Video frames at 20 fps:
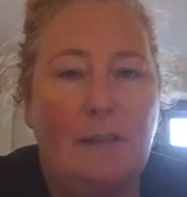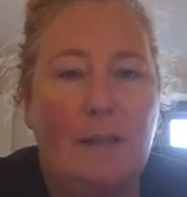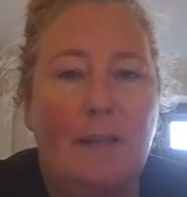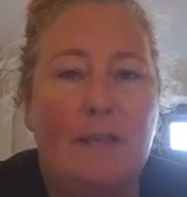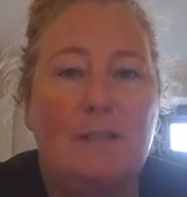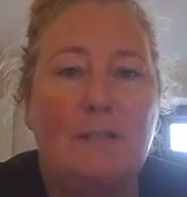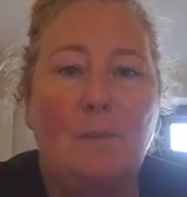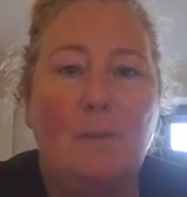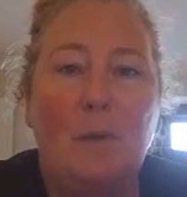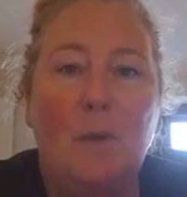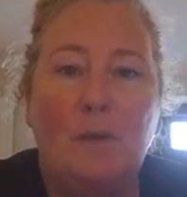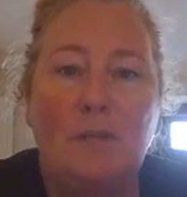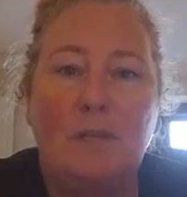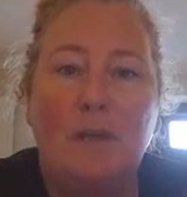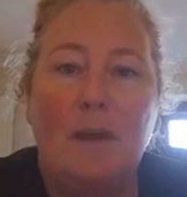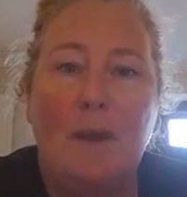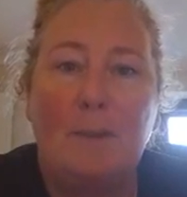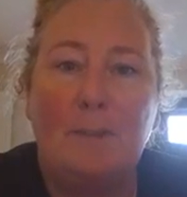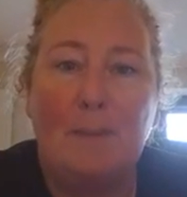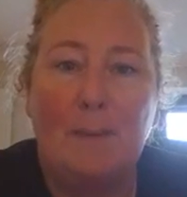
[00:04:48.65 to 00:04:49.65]
as what
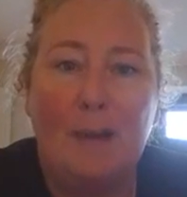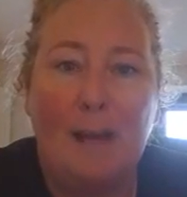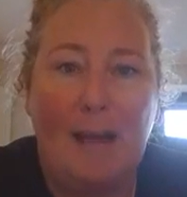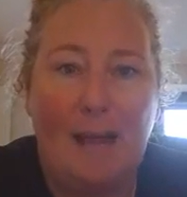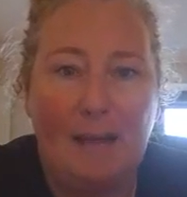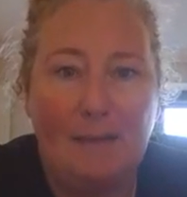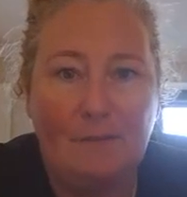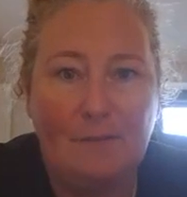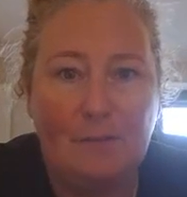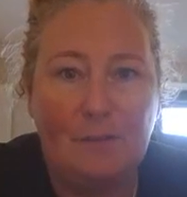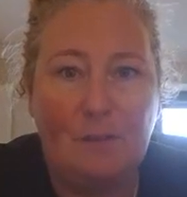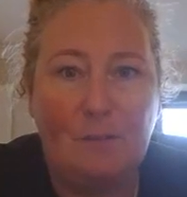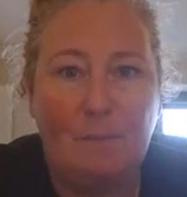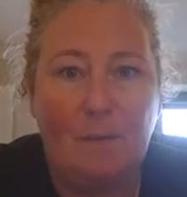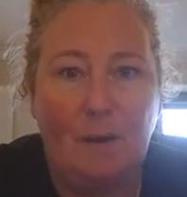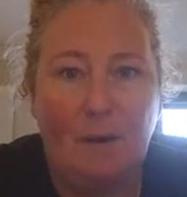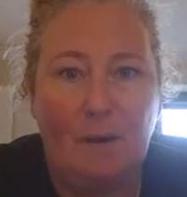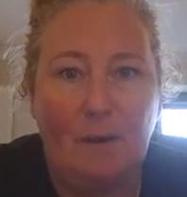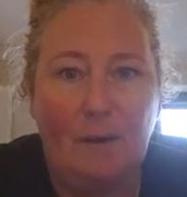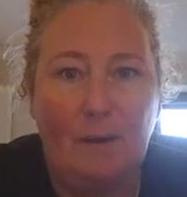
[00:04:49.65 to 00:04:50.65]
I plan for
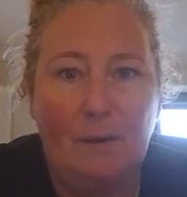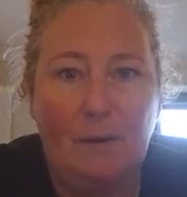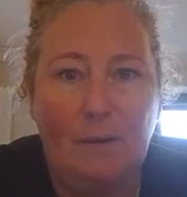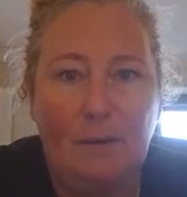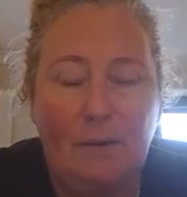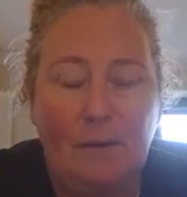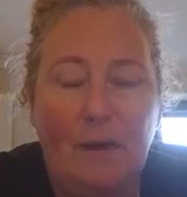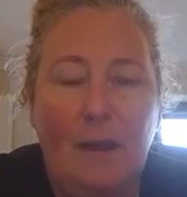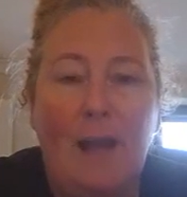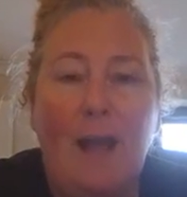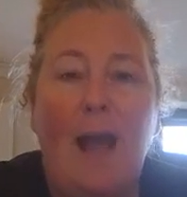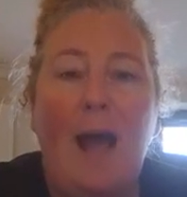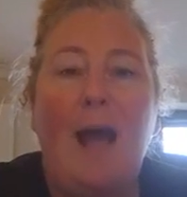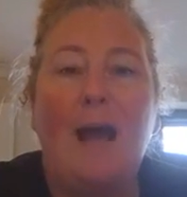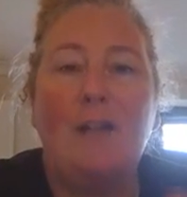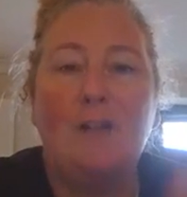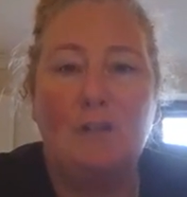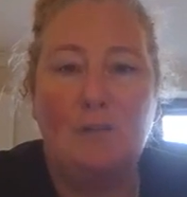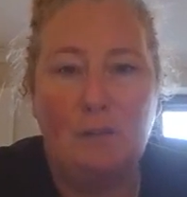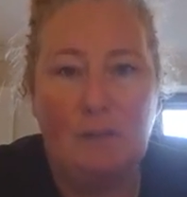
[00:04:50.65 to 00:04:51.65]
tomorrow
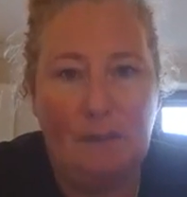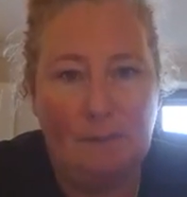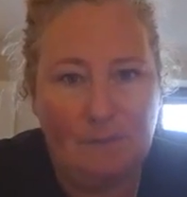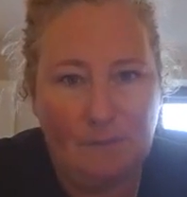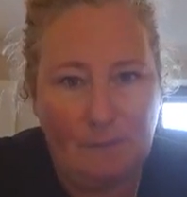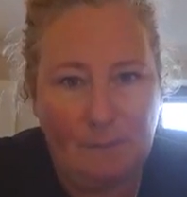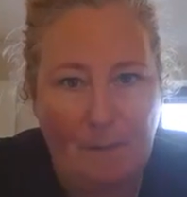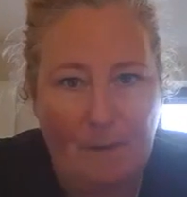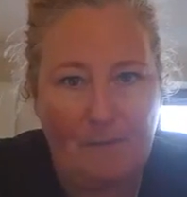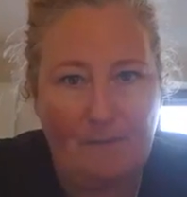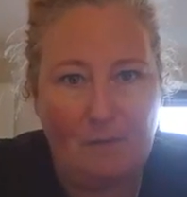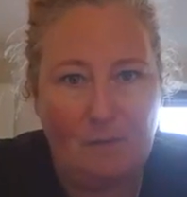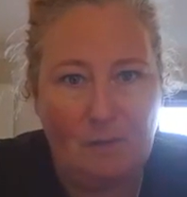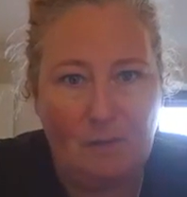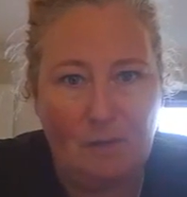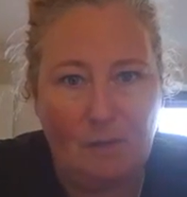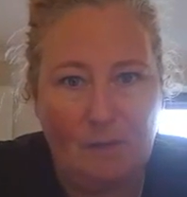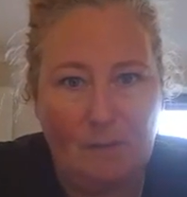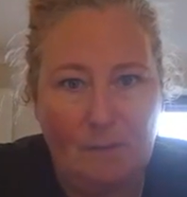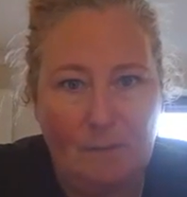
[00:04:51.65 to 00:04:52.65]
and dream for my
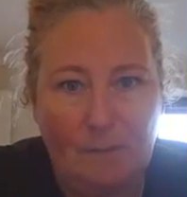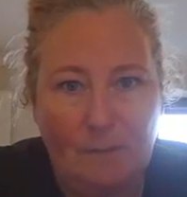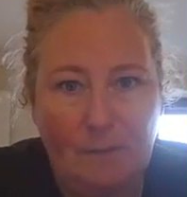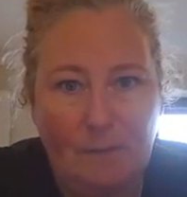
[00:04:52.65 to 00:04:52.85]
future.